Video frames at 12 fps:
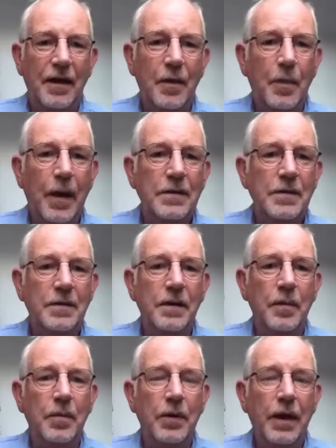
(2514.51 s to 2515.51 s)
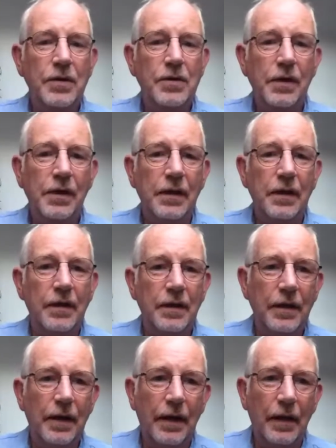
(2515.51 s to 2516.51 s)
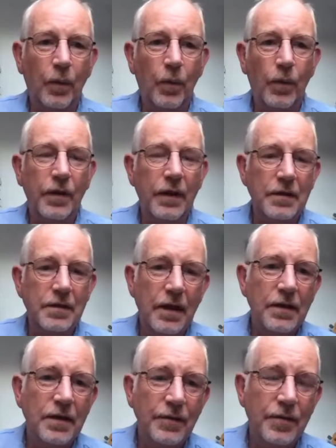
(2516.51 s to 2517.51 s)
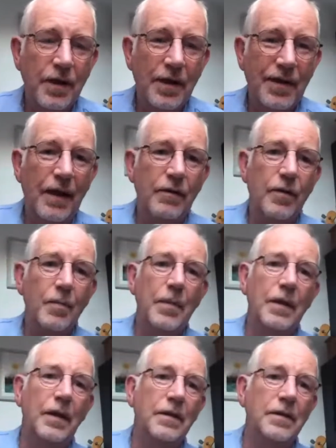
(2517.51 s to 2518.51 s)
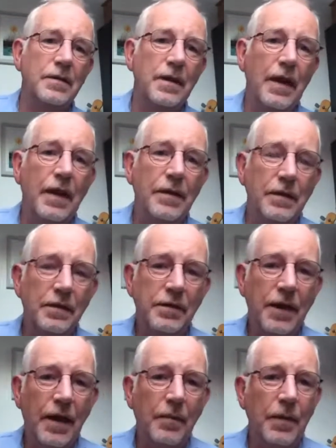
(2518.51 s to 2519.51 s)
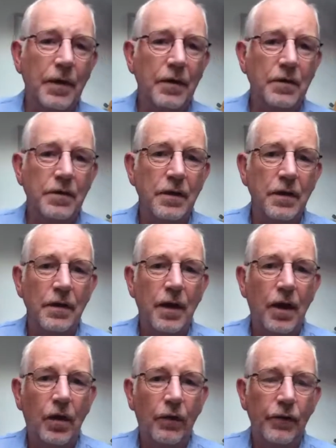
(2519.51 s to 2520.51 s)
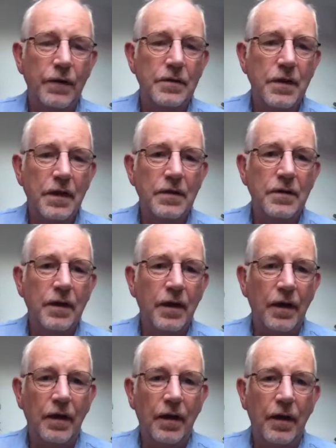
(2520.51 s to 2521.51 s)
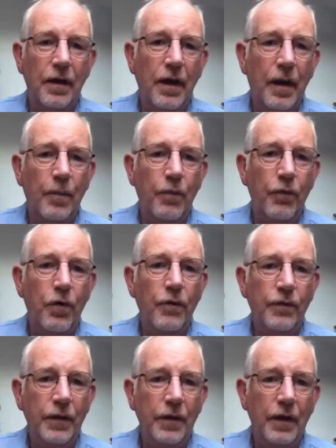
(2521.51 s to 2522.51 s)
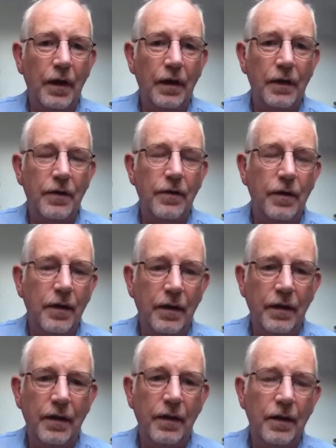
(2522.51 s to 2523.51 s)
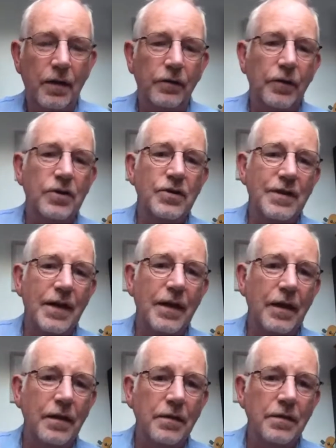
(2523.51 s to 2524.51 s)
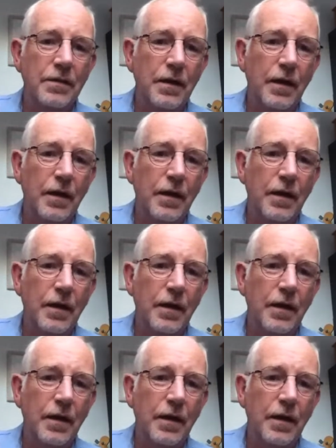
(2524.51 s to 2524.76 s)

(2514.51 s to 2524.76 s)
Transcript: capacity, but actually with the incentives that are there at the minute, it's an ideal time, because hopefully as things improve and the conditions ease,